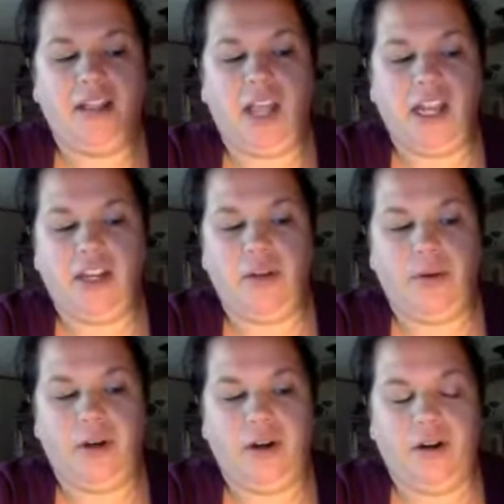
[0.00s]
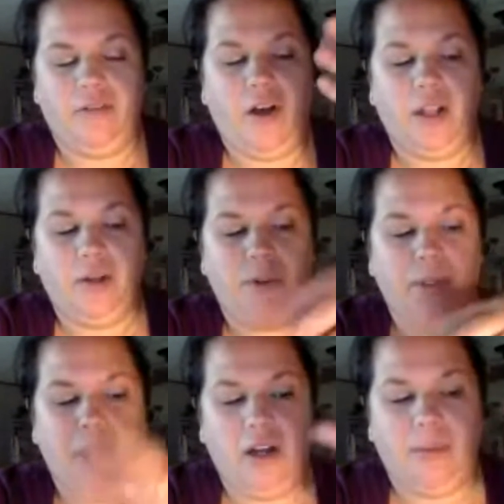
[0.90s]
and or follow you
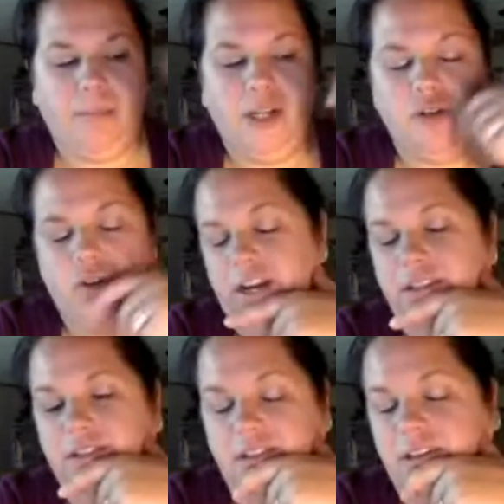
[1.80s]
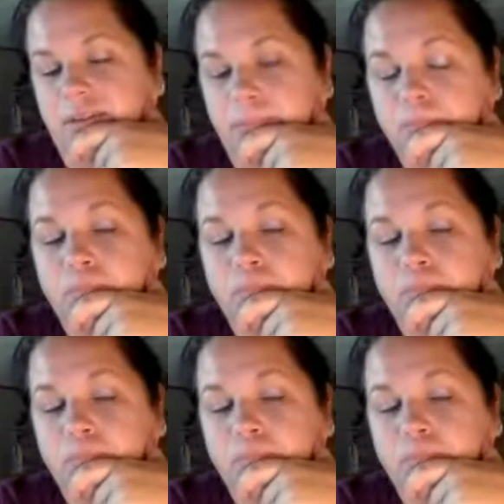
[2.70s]
along on Pinterest. And